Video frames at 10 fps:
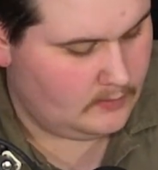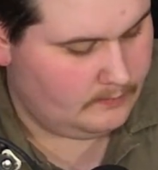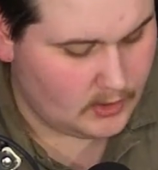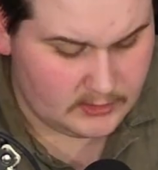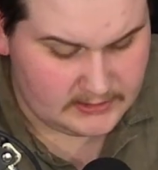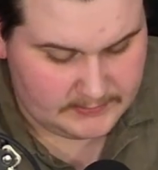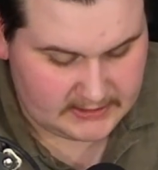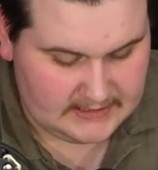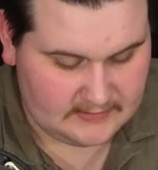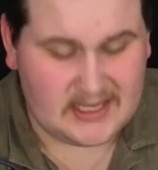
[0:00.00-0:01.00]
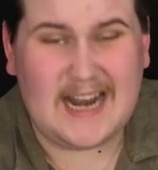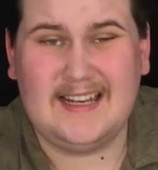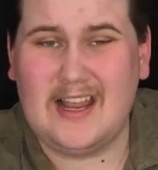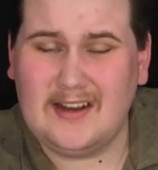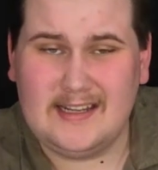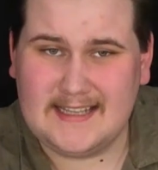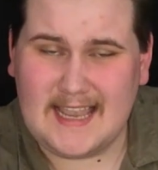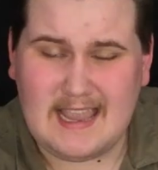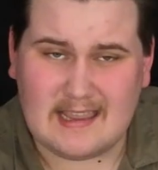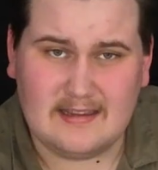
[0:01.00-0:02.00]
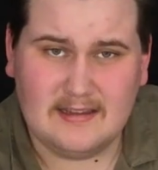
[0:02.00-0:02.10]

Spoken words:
But ultimately, there's not a ton to say.